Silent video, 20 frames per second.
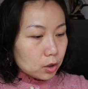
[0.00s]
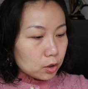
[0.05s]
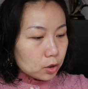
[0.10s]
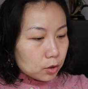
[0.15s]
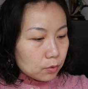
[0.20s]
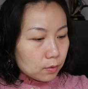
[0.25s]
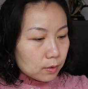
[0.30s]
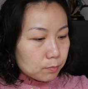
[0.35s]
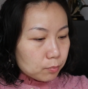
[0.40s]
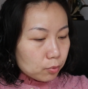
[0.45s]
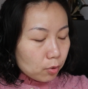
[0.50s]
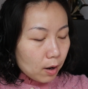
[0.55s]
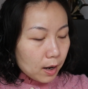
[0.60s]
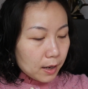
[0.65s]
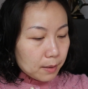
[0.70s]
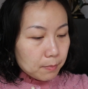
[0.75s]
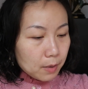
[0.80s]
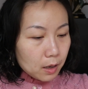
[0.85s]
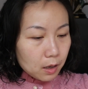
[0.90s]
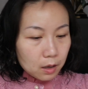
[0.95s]
do a
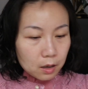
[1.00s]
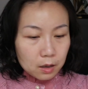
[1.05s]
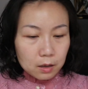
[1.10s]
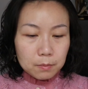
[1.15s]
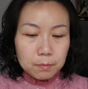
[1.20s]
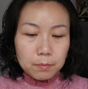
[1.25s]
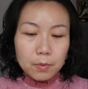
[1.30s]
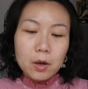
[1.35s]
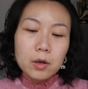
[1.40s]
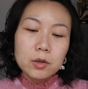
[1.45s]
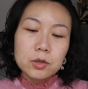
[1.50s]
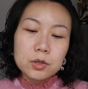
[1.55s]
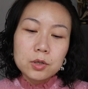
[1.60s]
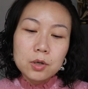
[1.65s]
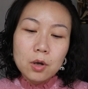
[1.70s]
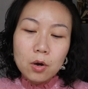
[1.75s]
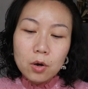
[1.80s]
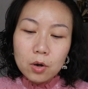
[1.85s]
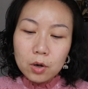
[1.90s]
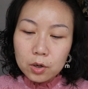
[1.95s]
primer, but
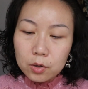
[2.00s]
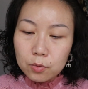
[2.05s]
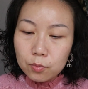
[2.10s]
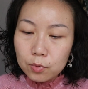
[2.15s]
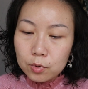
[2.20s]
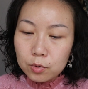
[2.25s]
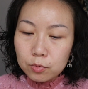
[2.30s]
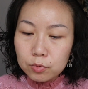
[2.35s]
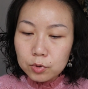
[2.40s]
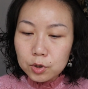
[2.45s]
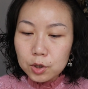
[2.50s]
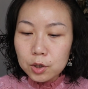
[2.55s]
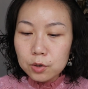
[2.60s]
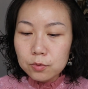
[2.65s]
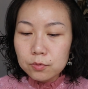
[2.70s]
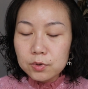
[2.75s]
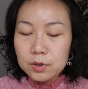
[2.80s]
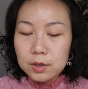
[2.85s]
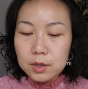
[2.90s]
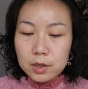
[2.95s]
I will
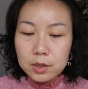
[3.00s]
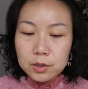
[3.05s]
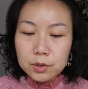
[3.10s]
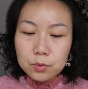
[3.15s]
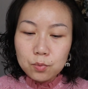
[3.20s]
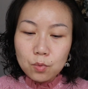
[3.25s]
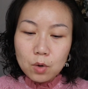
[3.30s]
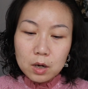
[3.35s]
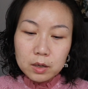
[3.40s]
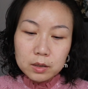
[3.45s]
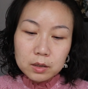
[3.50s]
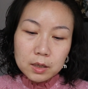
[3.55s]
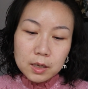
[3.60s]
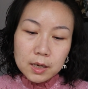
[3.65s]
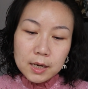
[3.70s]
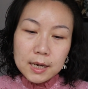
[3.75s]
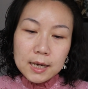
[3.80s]
use this one,